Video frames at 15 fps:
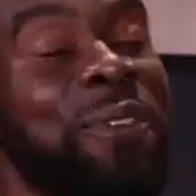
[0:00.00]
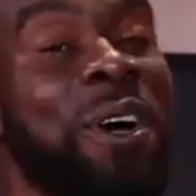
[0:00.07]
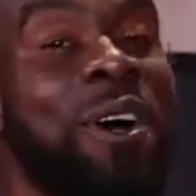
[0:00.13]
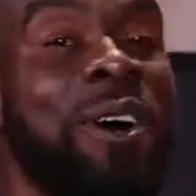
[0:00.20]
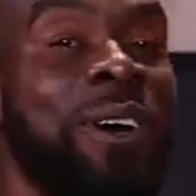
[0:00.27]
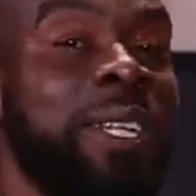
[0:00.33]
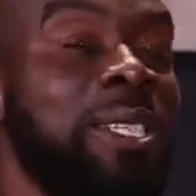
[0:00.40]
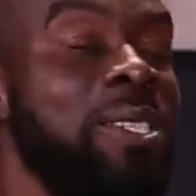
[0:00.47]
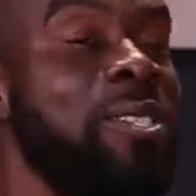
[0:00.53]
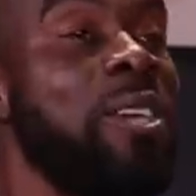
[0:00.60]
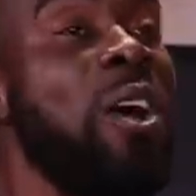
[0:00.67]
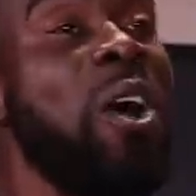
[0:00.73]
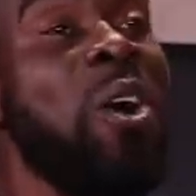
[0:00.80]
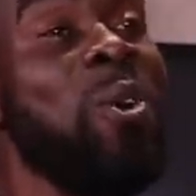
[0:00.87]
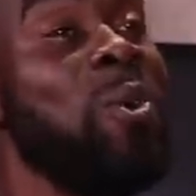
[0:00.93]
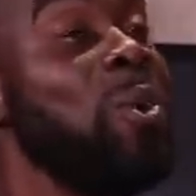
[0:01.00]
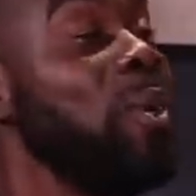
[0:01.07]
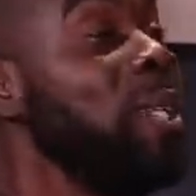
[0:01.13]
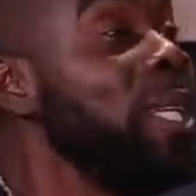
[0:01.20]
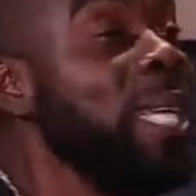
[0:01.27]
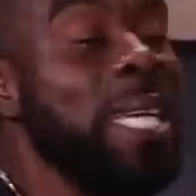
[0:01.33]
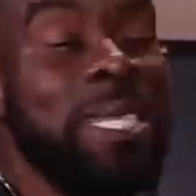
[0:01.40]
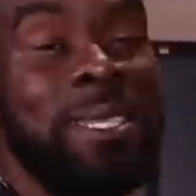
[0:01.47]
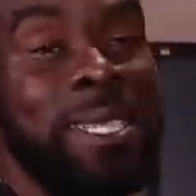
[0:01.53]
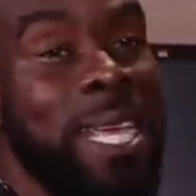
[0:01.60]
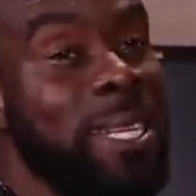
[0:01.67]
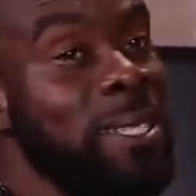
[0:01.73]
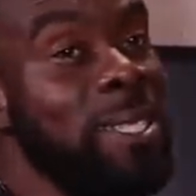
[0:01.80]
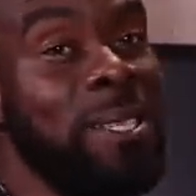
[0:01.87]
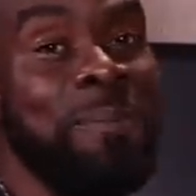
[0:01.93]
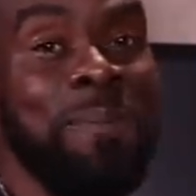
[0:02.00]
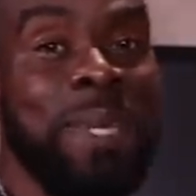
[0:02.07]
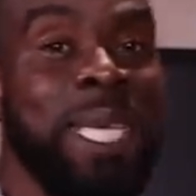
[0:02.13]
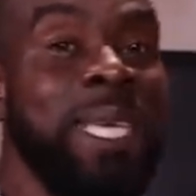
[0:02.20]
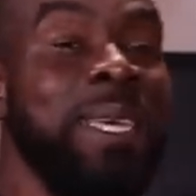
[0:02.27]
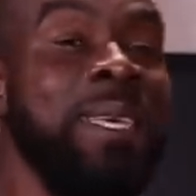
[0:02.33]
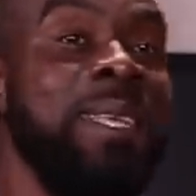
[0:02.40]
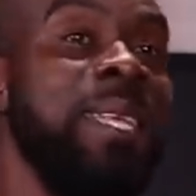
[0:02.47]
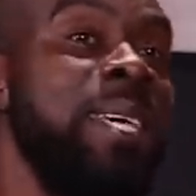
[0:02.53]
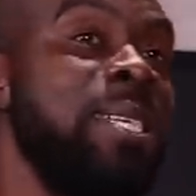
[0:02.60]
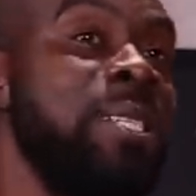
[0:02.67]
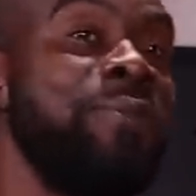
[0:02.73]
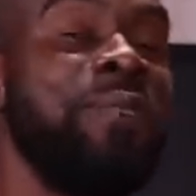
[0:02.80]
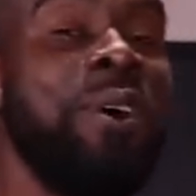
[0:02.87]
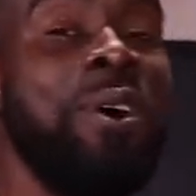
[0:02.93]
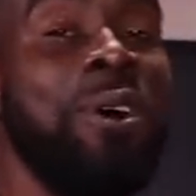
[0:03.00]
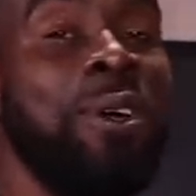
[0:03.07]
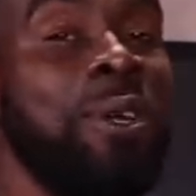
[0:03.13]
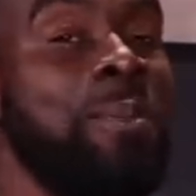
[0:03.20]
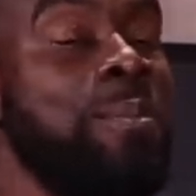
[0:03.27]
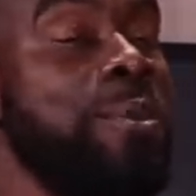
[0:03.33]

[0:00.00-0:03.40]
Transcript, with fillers: for the soul, sinsemilla's for the